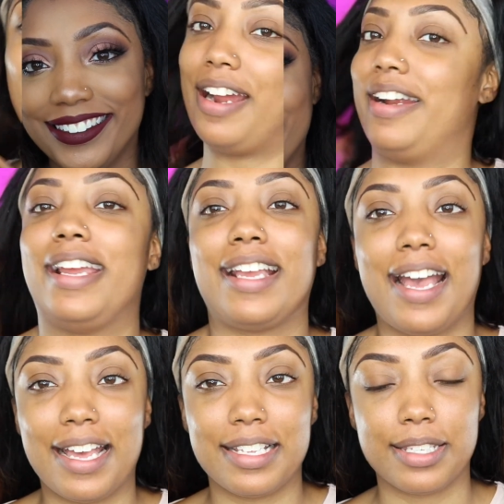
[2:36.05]
Alright
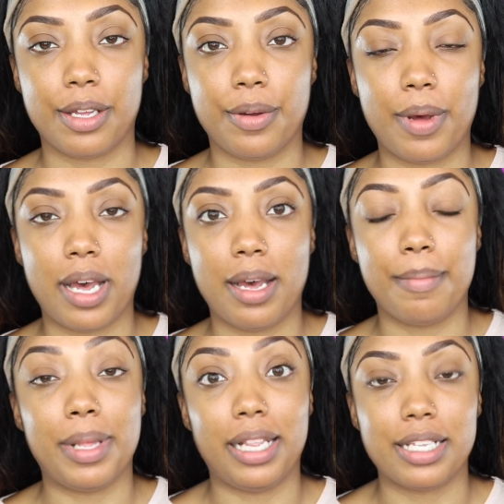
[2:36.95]
guys, so
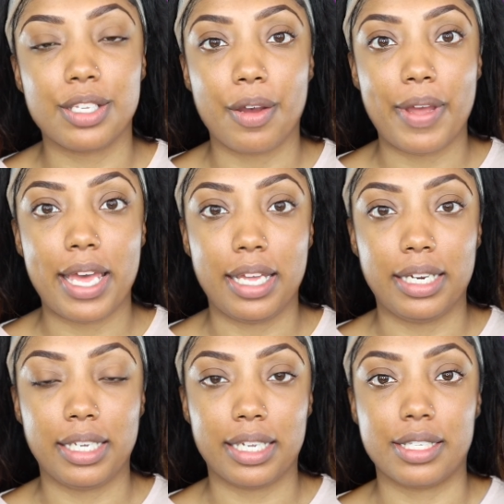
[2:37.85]
let's go ahead
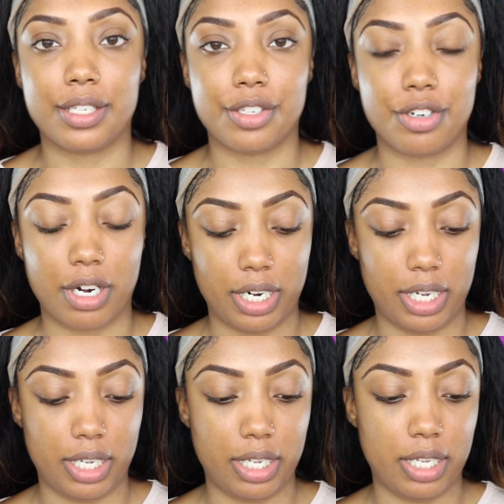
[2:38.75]
and get
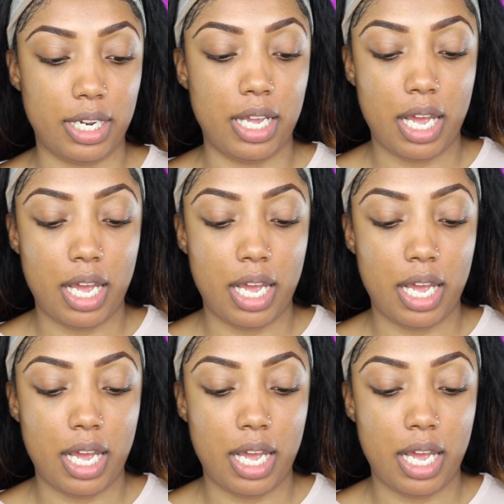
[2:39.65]
started.